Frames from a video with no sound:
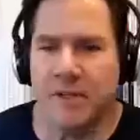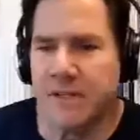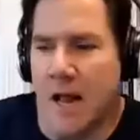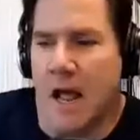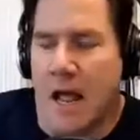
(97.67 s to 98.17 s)

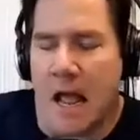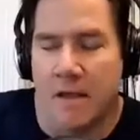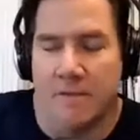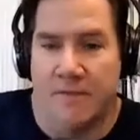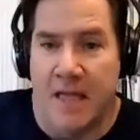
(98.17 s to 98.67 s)
listen,
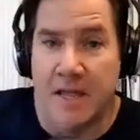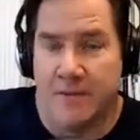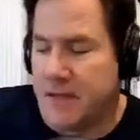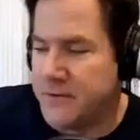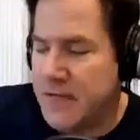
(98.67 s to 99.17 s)

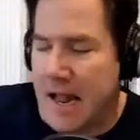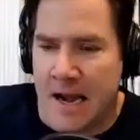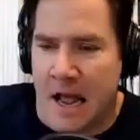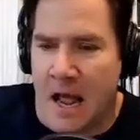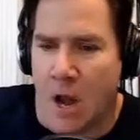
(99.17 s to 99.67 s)
thanks for that.
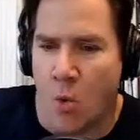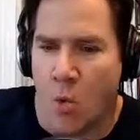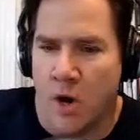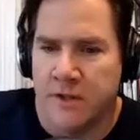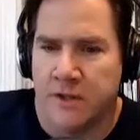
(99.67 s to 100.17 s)
And I
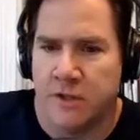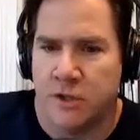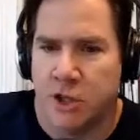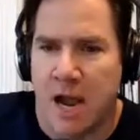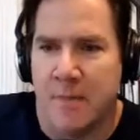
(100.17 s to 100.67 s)
wanted to
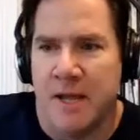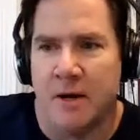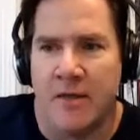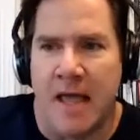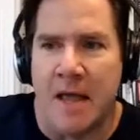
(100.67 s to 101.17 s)
chime in
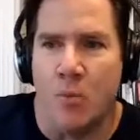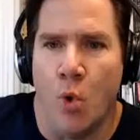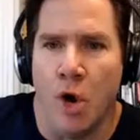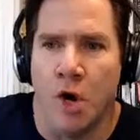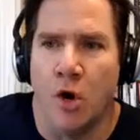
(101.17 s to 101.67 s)
on that
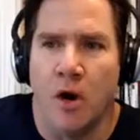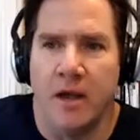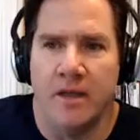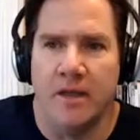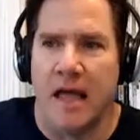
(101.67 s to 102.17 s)
where
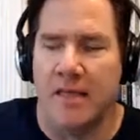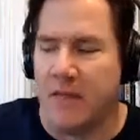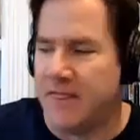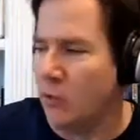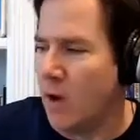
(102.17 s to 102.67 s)
I
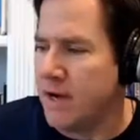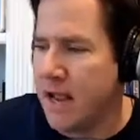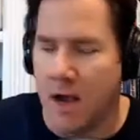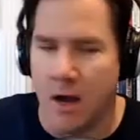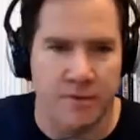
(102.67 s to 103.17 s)
think right
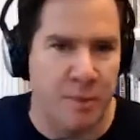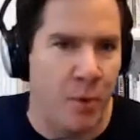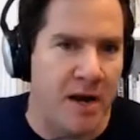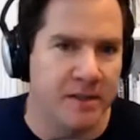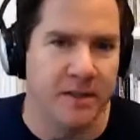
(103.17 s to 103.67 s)
now,
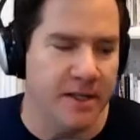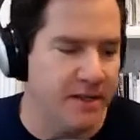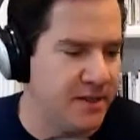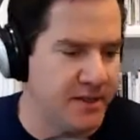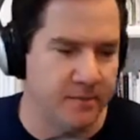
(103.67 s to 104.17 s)
surprisingly,
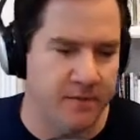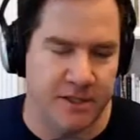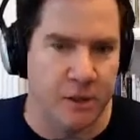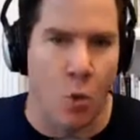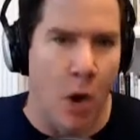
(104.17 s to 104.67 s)
it's
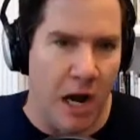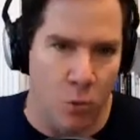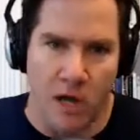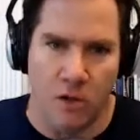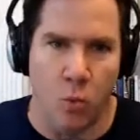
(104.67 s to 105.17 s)
still the wild,
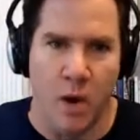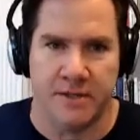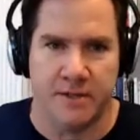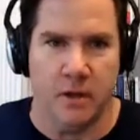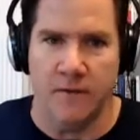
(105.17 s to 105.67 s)
wild
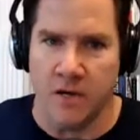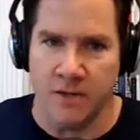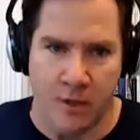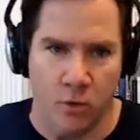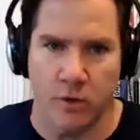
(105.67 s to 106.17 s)
west of
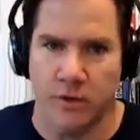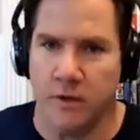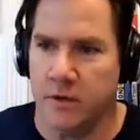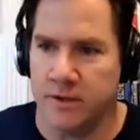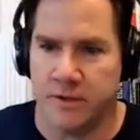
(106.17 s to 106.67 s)
online ordering.
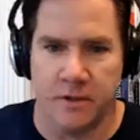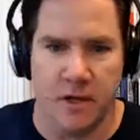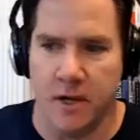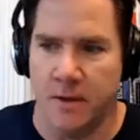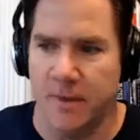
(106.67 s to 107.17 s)
There's
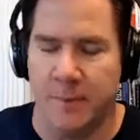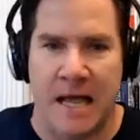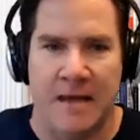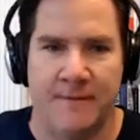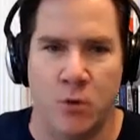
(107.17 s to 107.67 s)
the
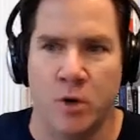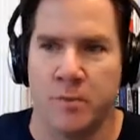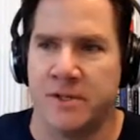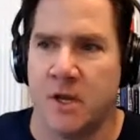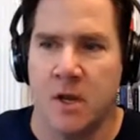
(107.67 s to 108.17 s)
platforms.